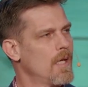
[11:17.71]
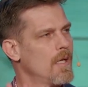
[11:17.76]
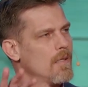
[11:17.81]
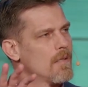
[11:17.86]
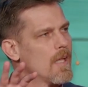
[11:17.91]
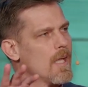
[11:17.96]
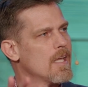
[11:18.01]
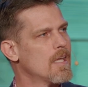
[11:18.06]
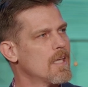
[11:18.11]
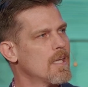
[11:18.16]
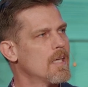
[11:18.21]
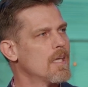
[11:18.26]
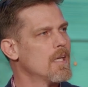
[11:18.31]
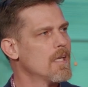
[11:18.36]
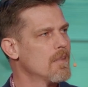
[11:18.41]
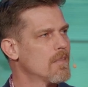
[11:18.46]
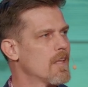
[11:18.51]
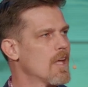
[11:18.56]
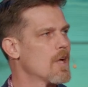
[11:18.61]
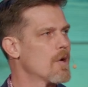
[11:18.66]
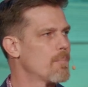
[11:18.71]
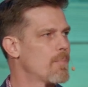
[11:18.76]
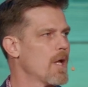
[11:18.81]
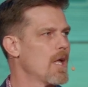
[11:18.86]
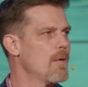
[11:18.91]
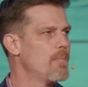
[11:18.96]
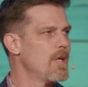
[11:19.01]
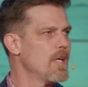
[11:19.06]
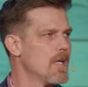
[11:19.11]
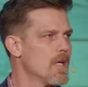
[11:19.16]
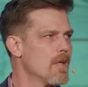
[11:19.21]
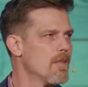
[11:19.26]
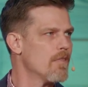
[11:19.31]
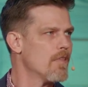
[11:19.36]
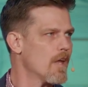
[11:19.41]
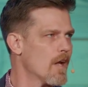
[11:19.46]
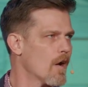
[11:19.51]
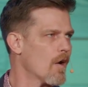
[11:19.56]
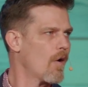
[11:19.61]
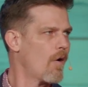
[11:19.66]
They hid their baby in
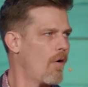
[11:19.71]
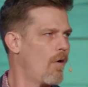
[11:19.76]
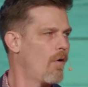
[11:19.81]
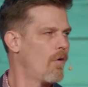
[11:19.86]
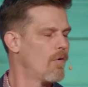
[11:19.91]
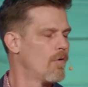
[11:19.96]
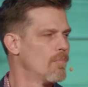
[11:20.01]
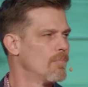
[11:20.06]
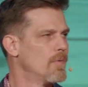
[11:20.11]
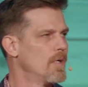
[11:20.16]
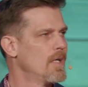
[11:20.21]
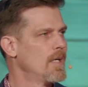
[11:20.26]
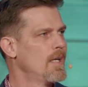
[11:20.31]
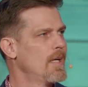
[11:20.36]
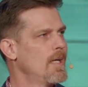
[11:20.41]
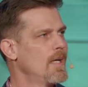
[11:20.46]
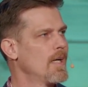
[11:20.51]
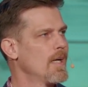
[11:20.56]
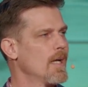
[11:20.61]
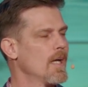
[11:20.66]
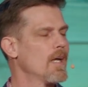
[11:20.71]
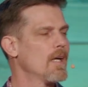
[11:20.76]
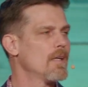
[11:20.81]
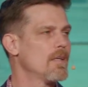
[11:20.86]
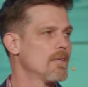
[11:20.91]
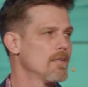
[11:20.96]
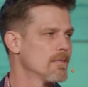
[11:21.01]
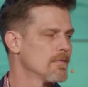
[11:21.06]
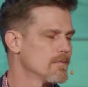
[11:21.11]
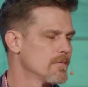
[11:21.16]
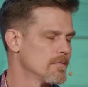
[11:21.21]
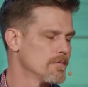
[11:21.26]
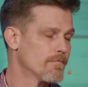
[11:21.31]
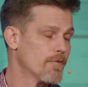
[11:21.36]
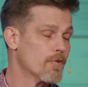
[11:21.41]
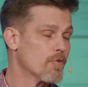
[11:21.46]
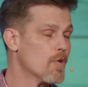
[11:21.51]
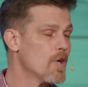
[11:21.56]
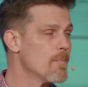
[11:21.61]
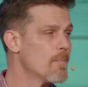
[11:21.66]
their home and for
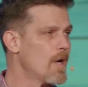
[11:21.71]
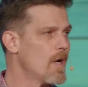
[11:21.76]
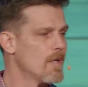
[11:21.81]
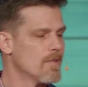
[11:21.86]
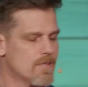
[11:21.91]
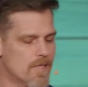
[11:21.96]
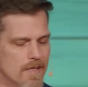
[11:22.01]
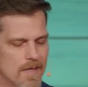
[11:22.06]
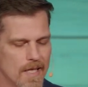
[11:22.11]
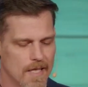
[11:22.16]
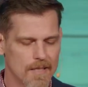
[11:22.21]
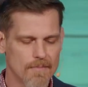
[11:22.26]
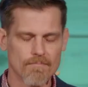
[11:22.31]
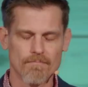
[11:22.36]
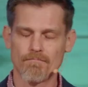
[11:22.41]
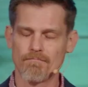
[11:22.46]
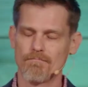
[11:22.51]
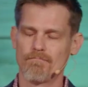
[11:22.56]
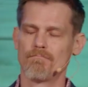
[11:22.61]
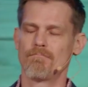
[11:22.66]
three months, and then,